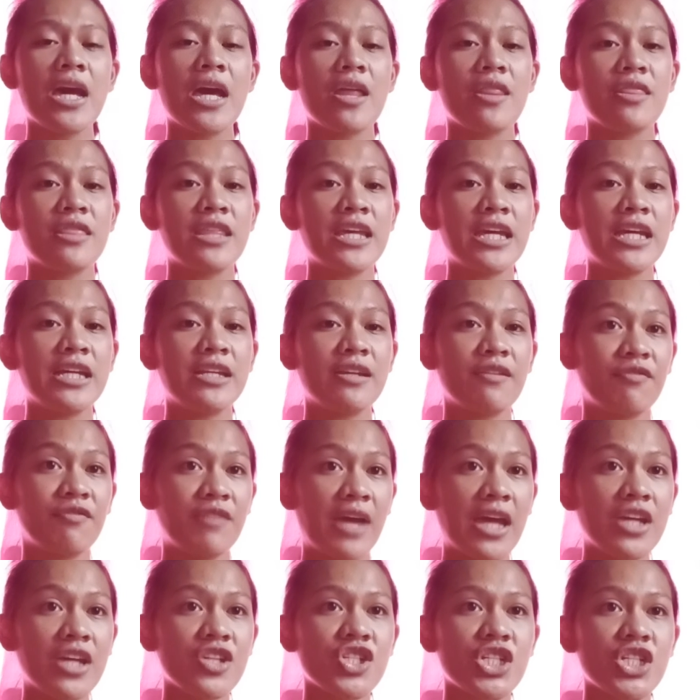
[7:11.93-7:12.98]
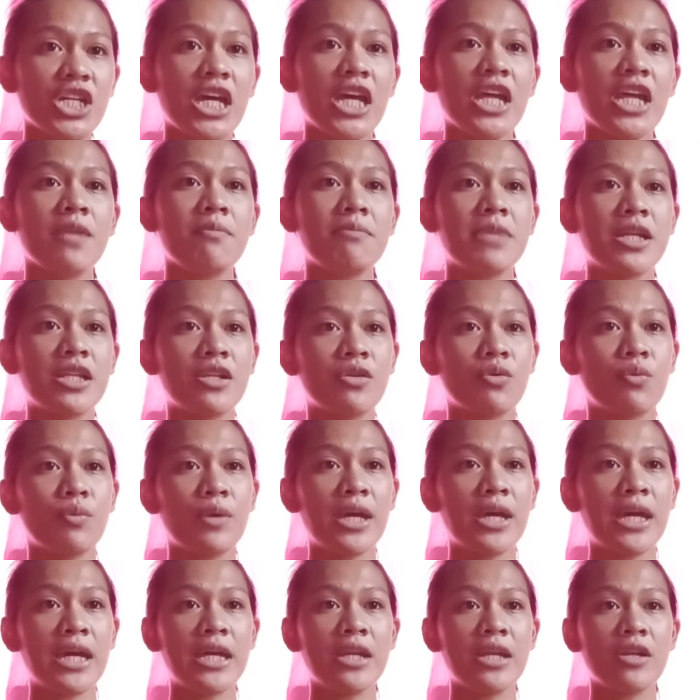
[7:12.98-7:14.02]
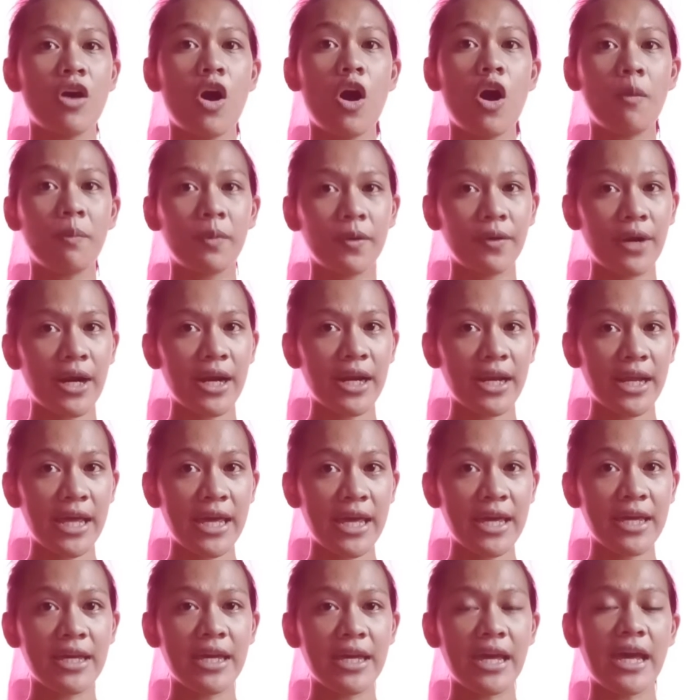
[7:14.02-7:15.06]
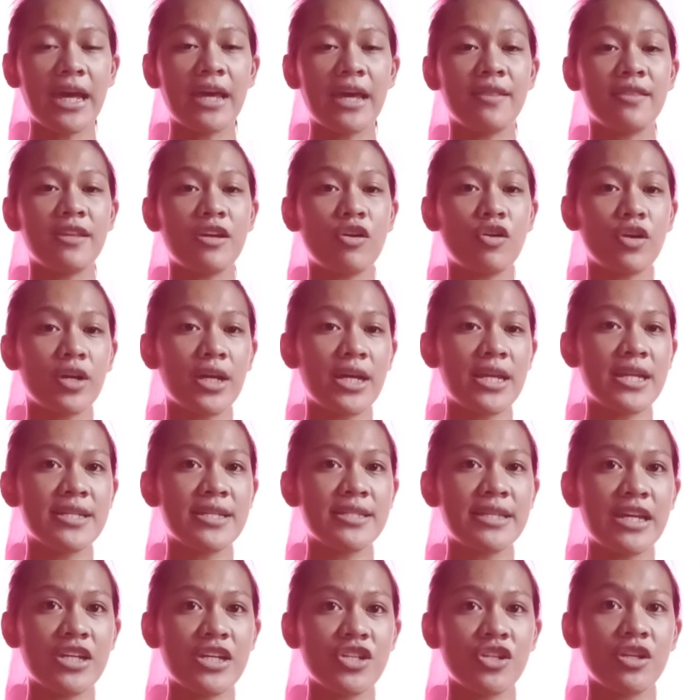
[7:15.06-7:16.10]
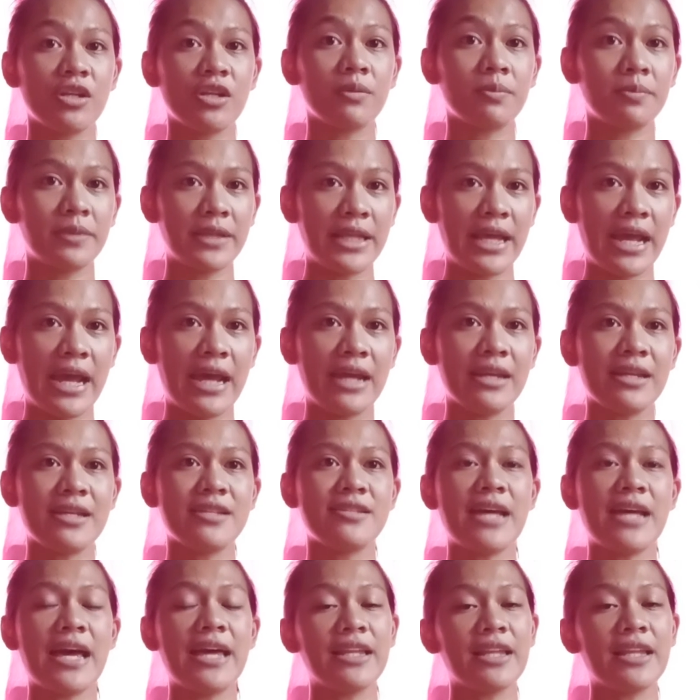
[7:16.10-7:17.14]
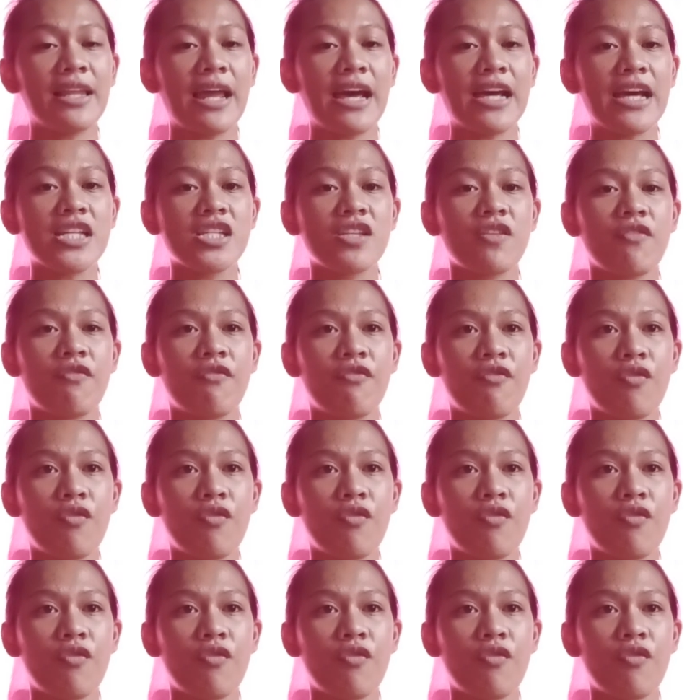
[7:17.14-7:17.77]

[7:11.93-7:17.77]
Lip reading: The deviation between operating and the organizational plan is analyzed